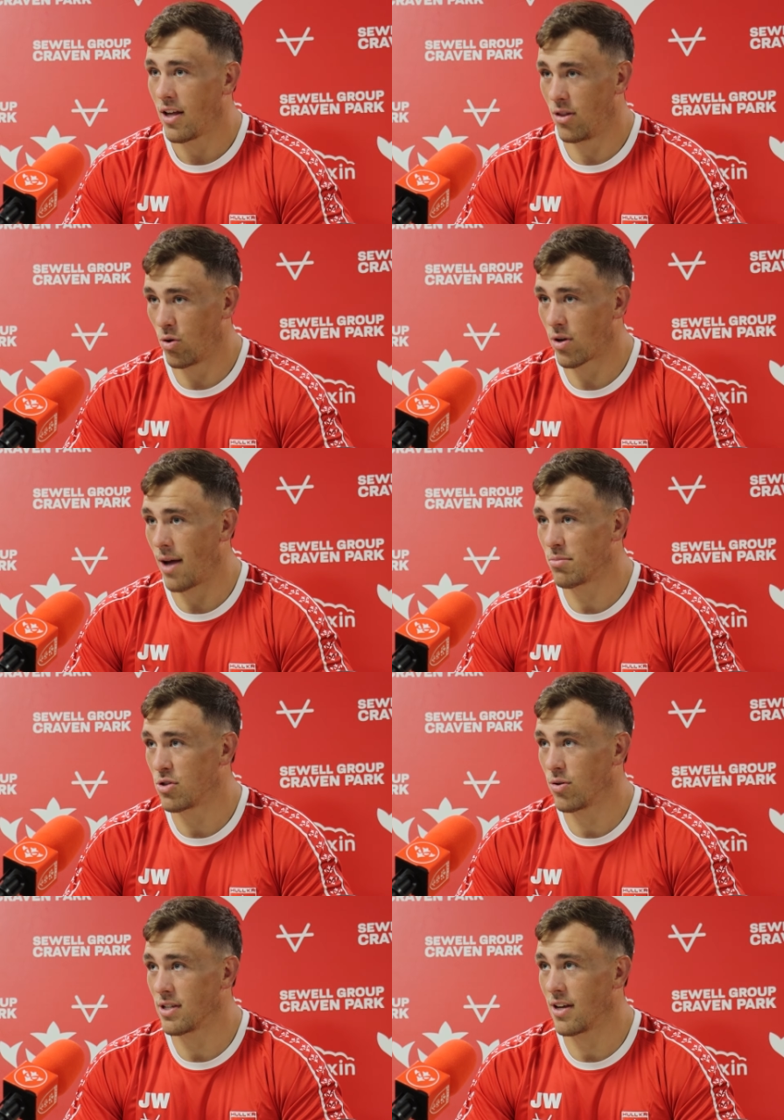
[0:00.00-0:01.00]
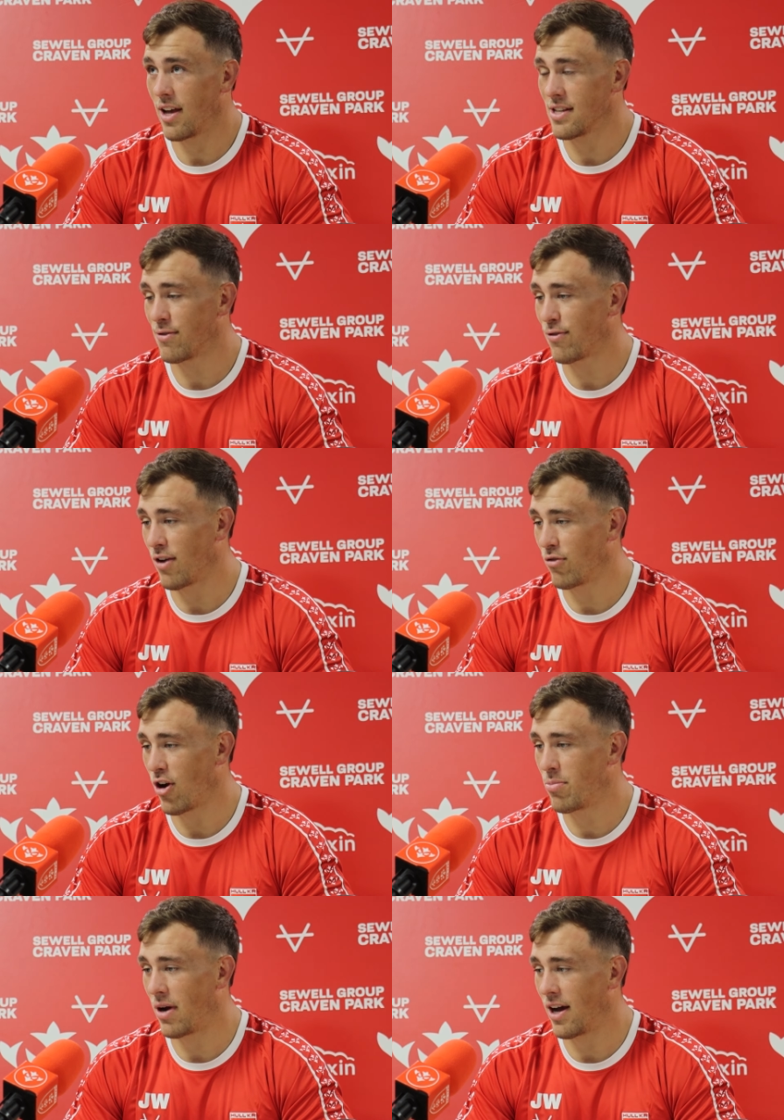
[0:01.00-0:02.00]
look up to as a front
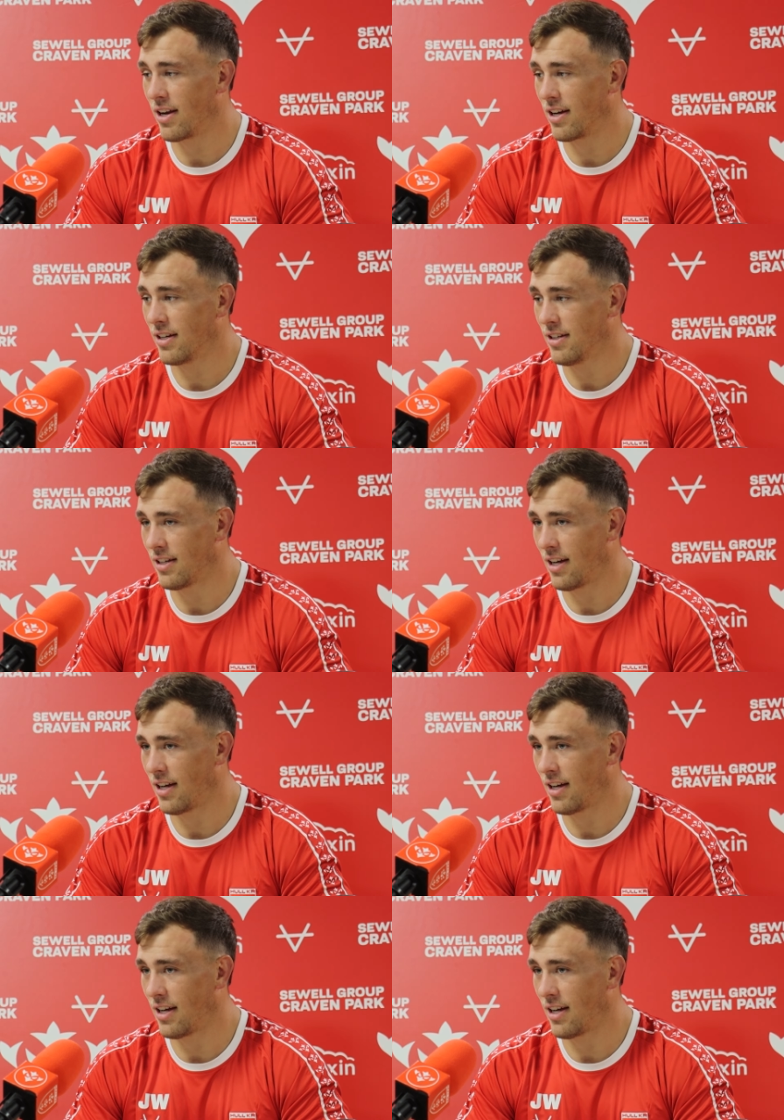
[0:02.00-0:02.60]
row partner.